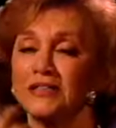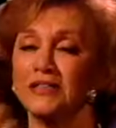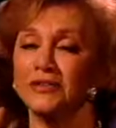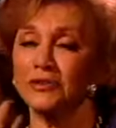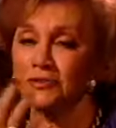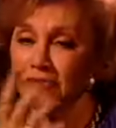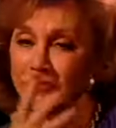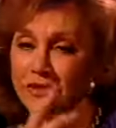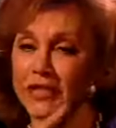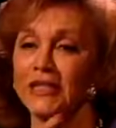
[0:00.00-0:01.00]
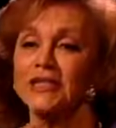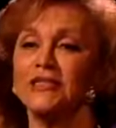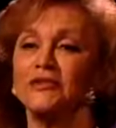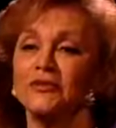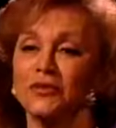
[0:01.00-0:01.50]
You
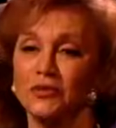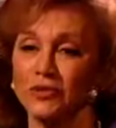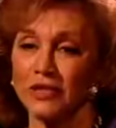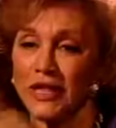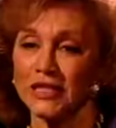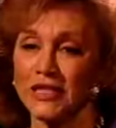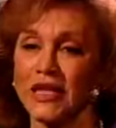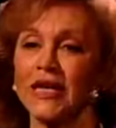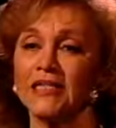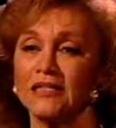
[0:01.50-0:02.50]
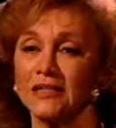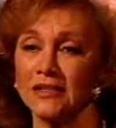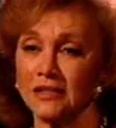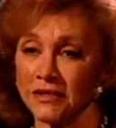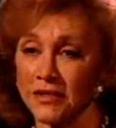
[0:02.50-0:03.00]
listen to nice
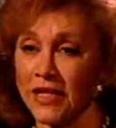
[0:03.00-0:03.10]
classical.